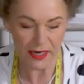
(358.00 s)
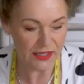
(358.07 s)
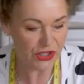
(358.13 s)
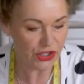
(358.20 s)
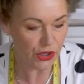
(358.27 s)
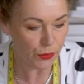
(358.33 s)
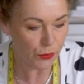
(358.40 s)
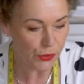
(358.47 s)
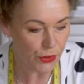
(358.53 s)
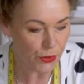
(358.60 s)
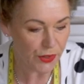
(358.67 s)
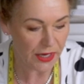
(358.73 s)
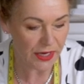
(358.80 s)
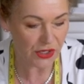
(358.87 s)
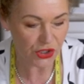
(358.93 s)
until you
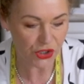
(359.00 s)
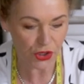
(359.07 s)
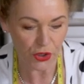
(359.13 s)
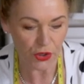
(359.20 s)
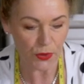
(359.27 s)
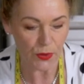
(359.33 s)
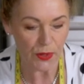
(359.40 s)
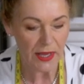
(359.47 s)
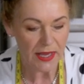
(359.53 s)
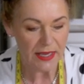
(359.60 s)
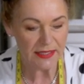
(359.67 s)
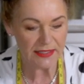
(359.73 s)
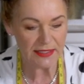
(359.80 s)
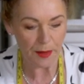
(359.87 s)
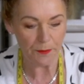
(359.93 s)
get to
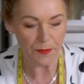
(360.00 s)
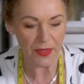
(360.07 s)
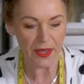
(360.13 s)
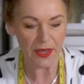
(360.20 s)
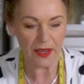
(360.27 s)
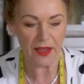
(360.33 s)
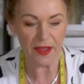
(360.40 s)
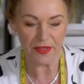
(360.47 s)
something